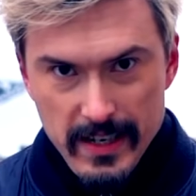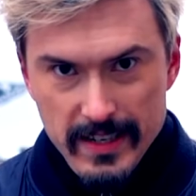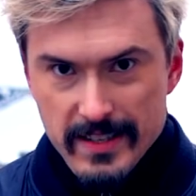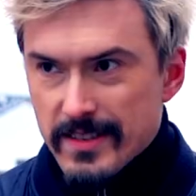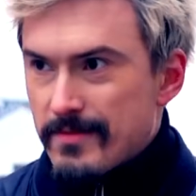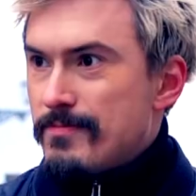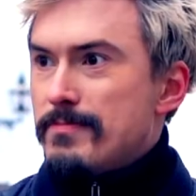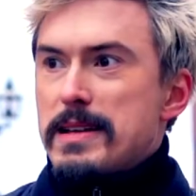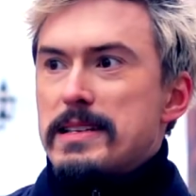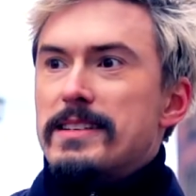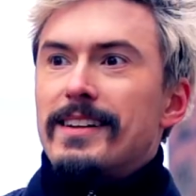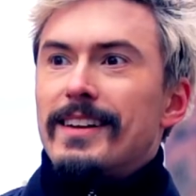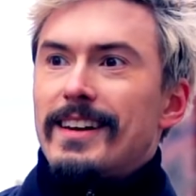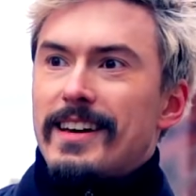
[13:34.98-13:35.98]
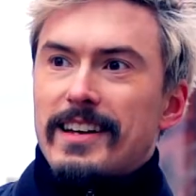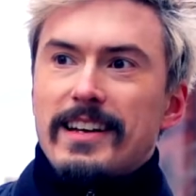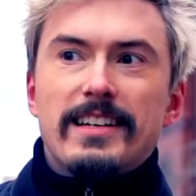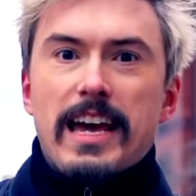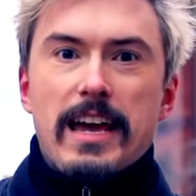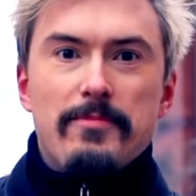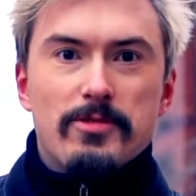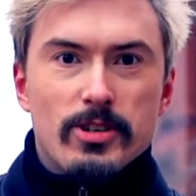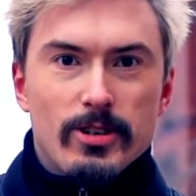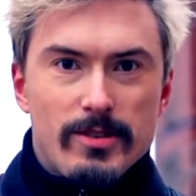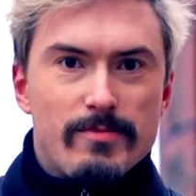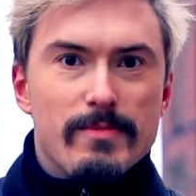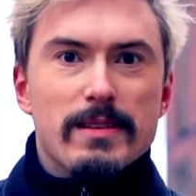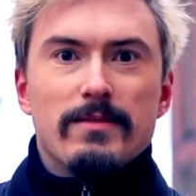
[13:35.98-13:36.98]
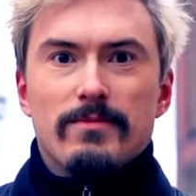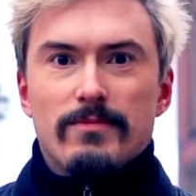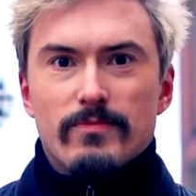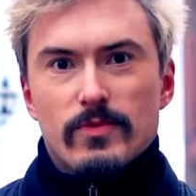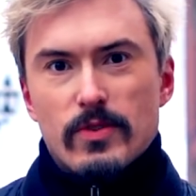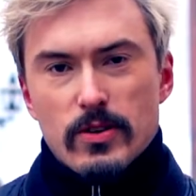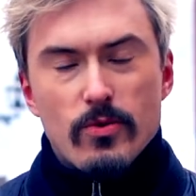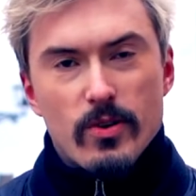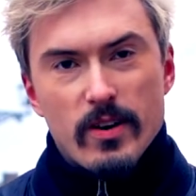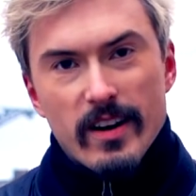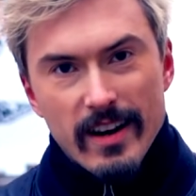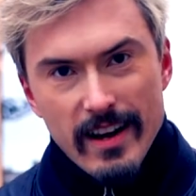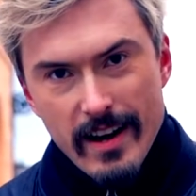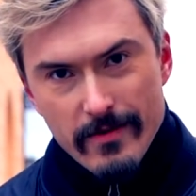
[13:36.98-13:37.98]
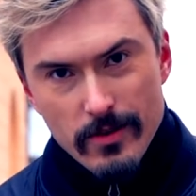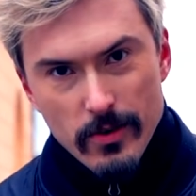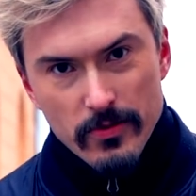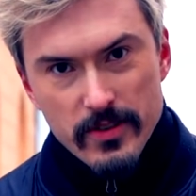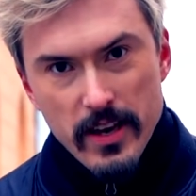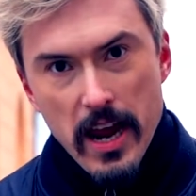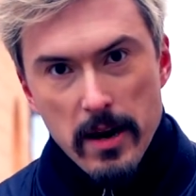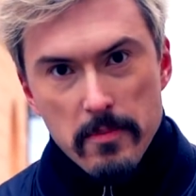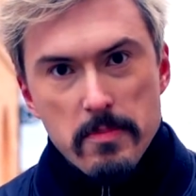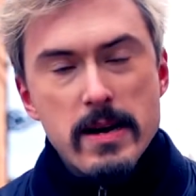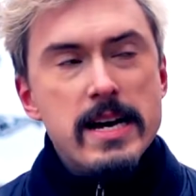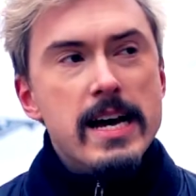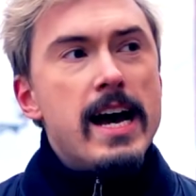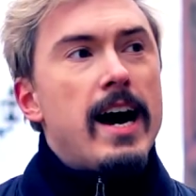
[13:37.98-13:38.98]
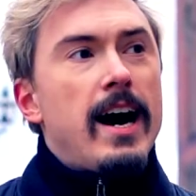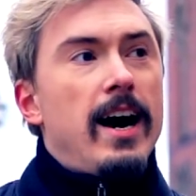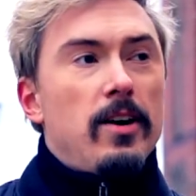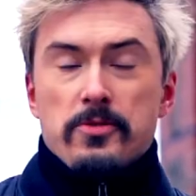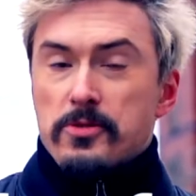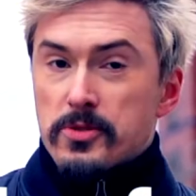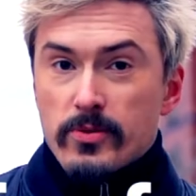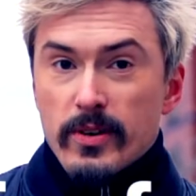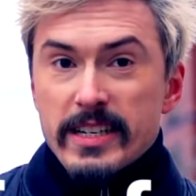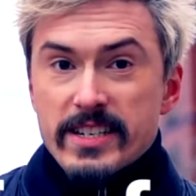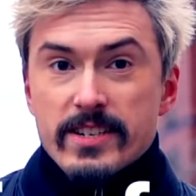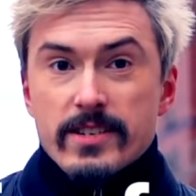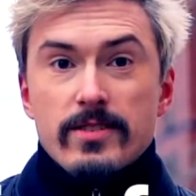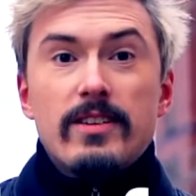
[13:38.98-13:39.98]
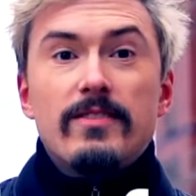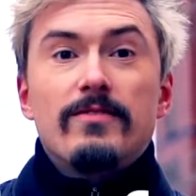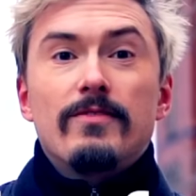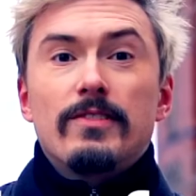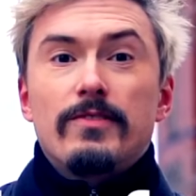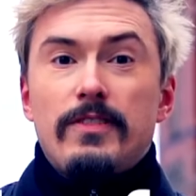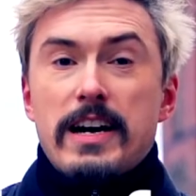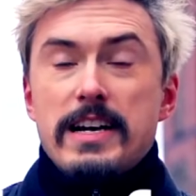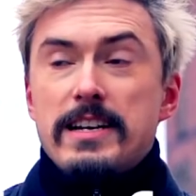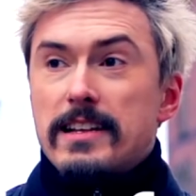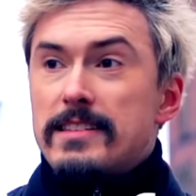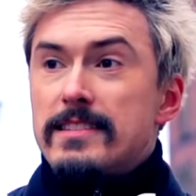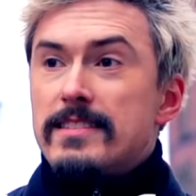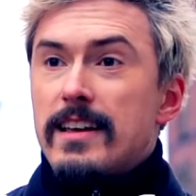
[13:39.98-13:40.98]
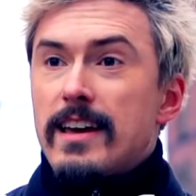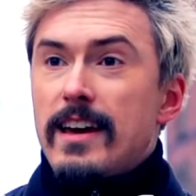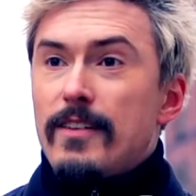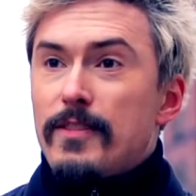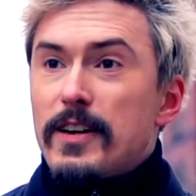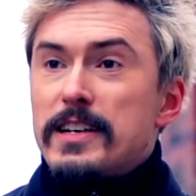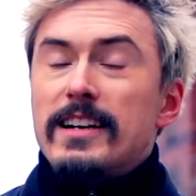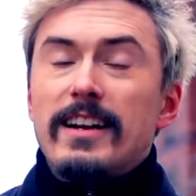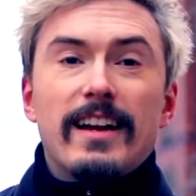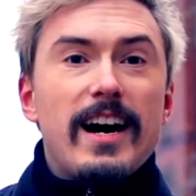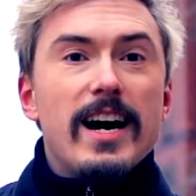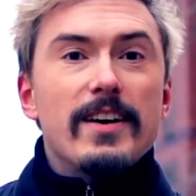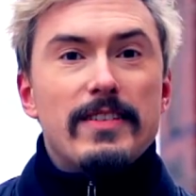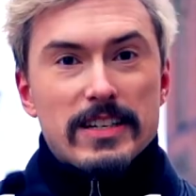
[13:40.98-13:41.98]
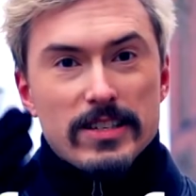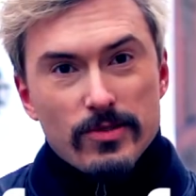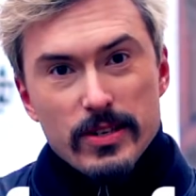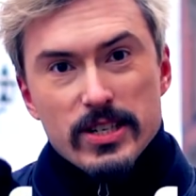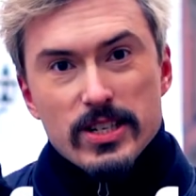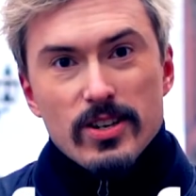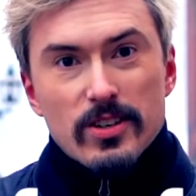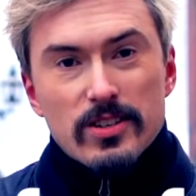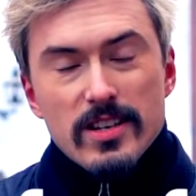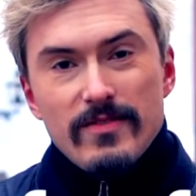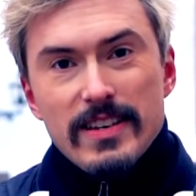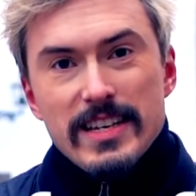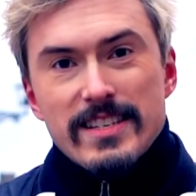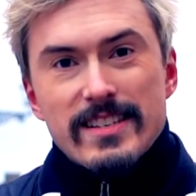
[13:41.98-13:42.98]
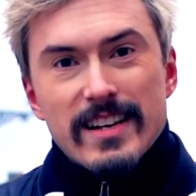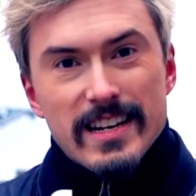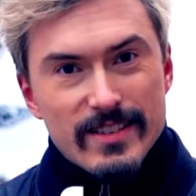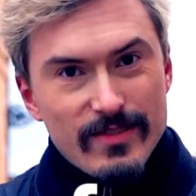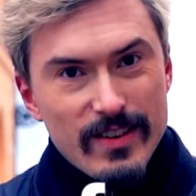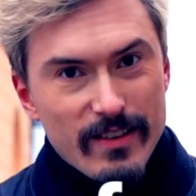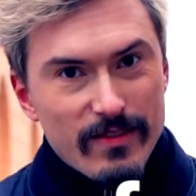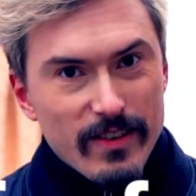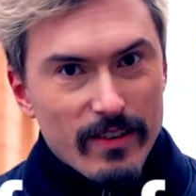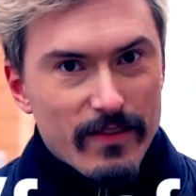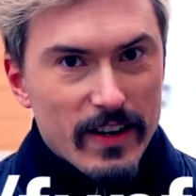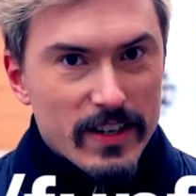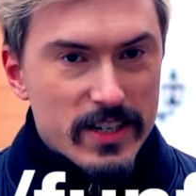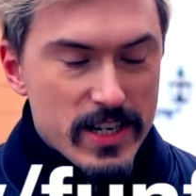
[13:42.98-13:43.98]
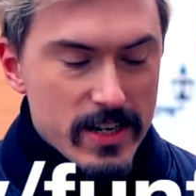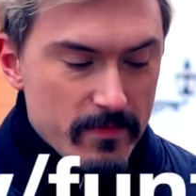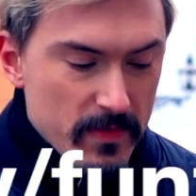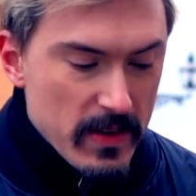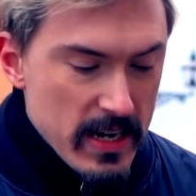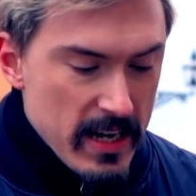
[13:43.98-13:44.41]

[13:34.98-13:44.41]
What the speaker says: It's basically like a game show. It's being recorded live on tape on Twitch. You can find it live at twitch.tv/funfunfunction.